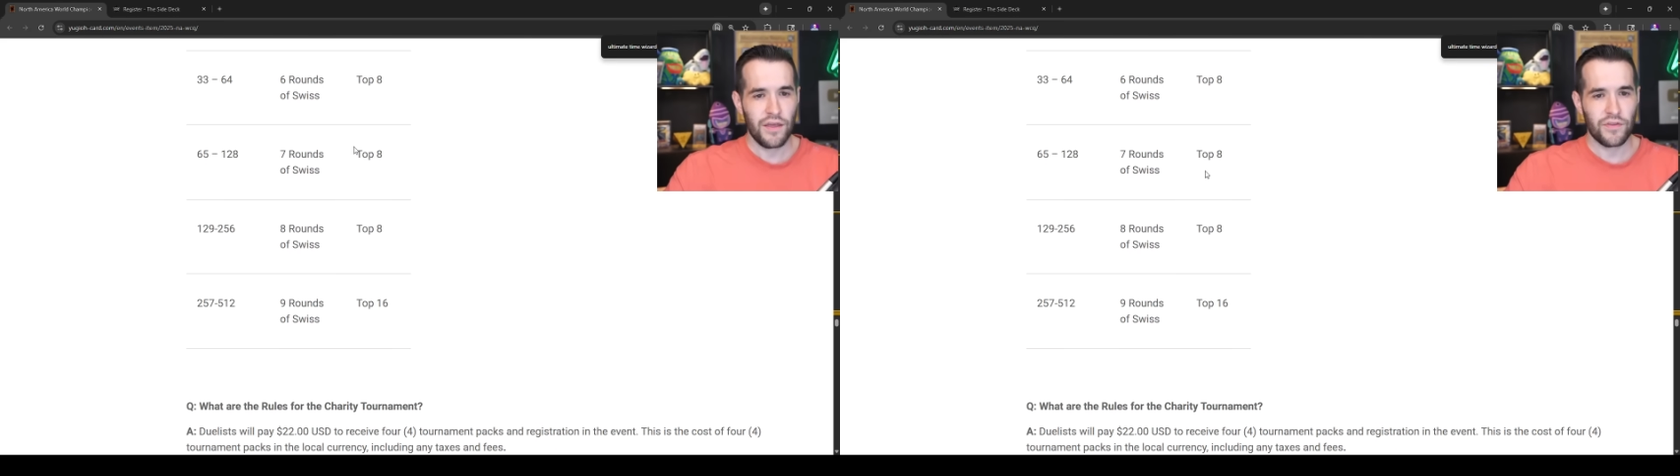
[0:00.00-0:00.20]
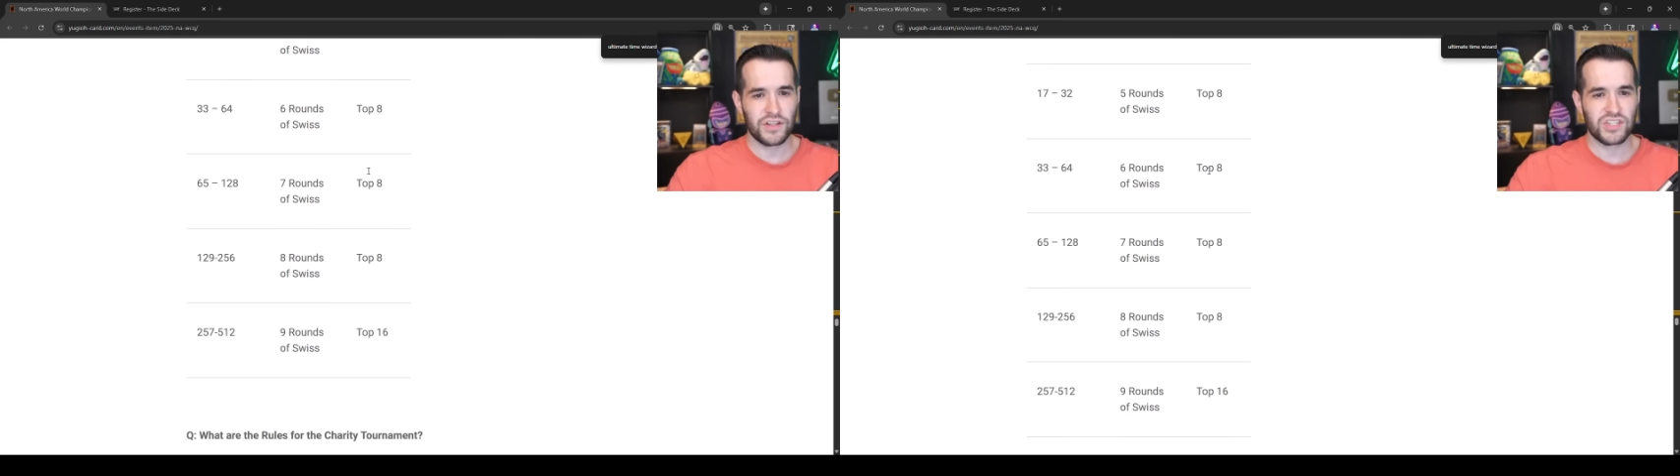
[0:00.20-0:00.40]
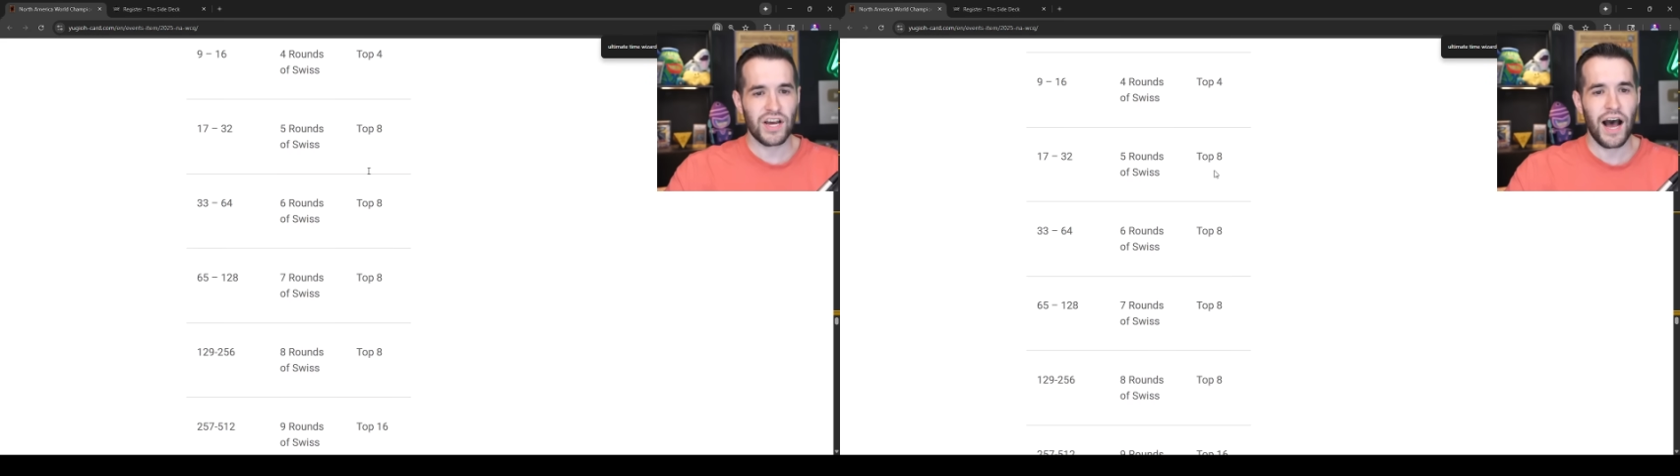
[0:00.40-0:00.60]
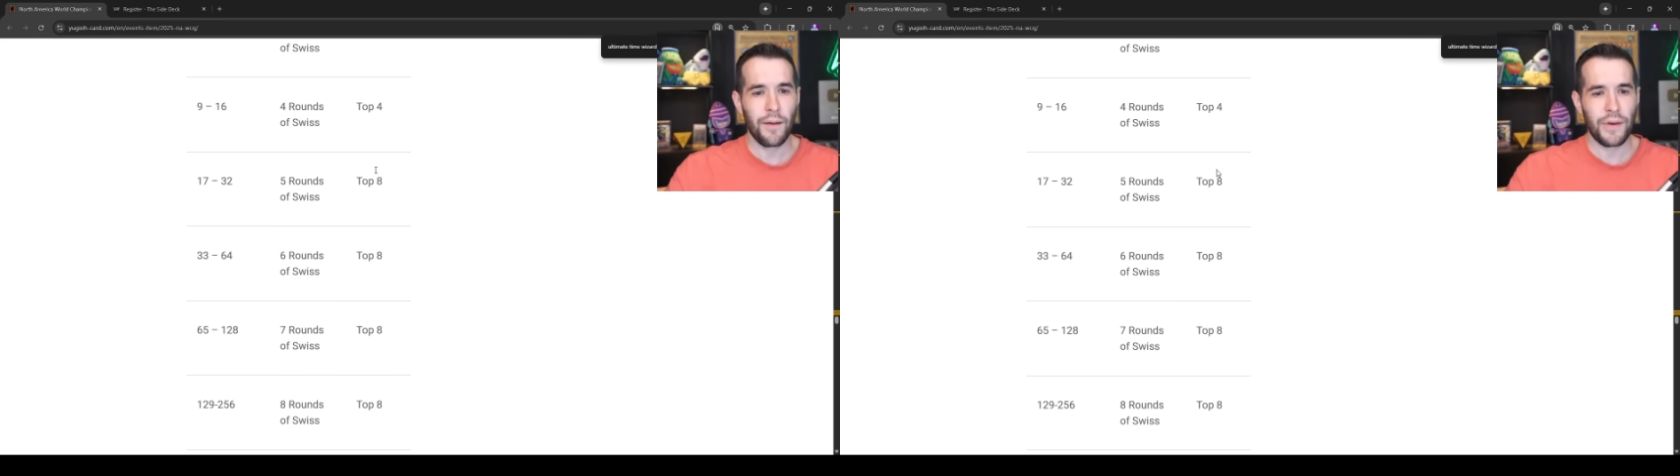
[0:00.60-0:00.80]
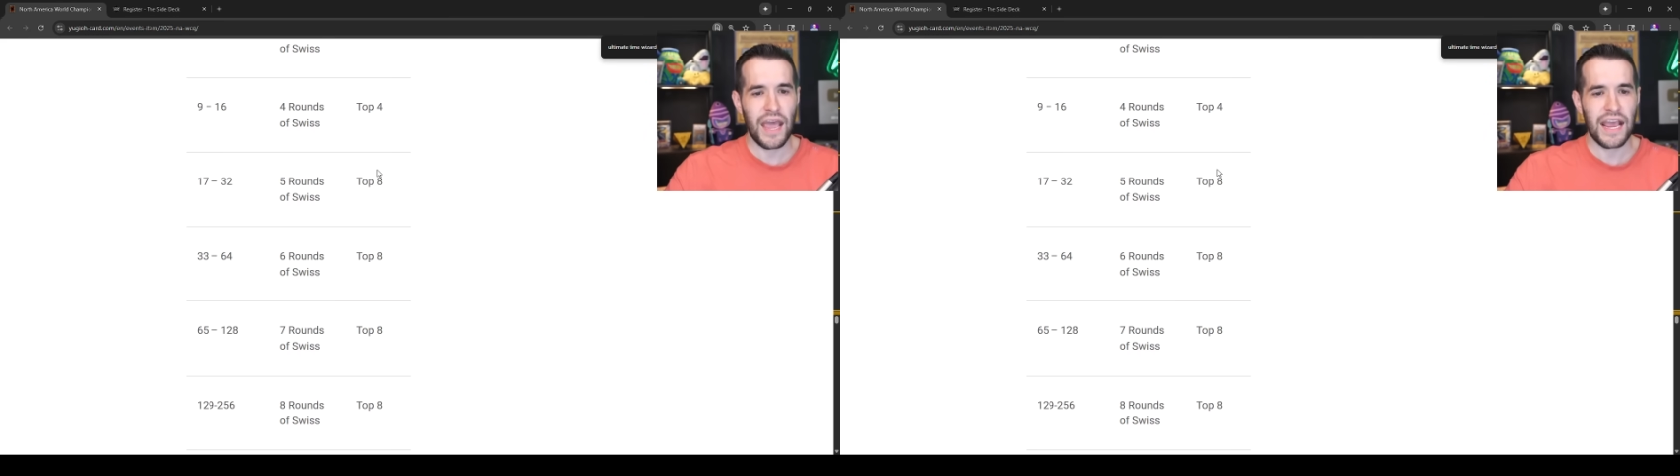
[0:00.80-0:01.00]
It's
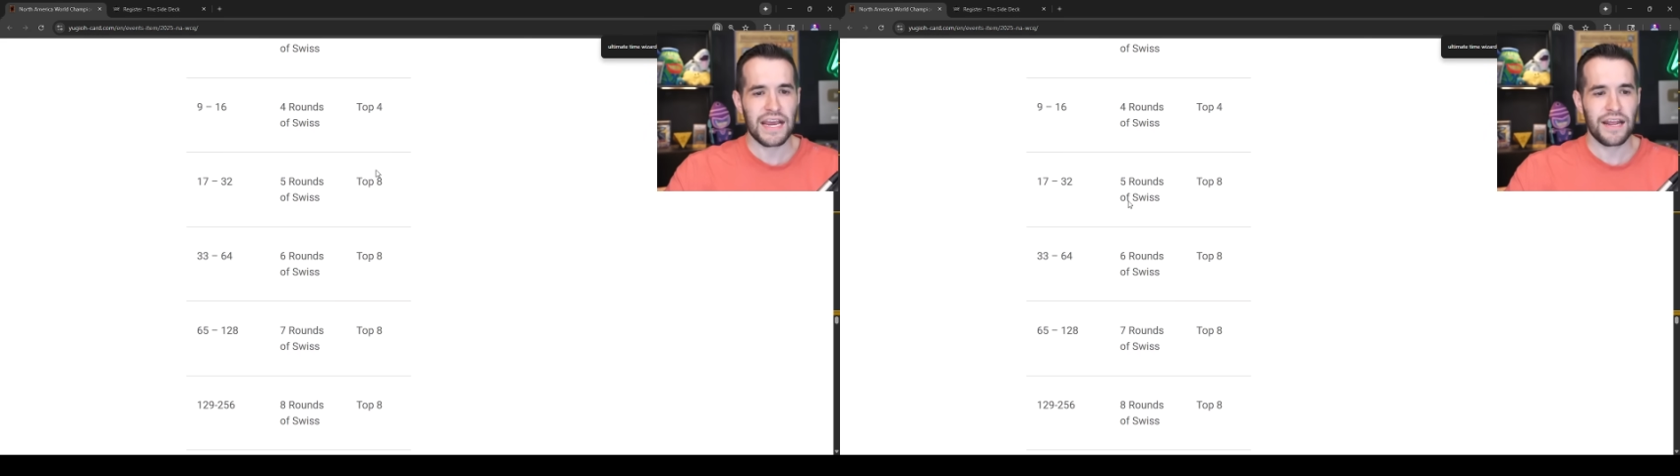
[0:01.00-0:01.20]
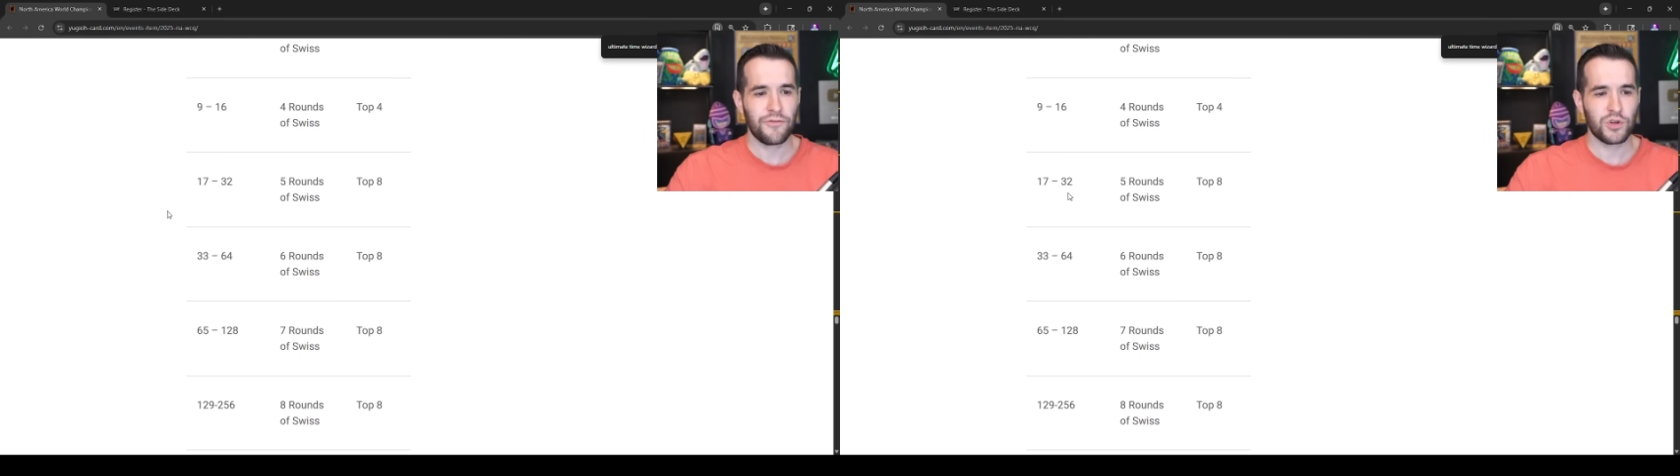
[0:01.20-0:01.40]
top 8 if you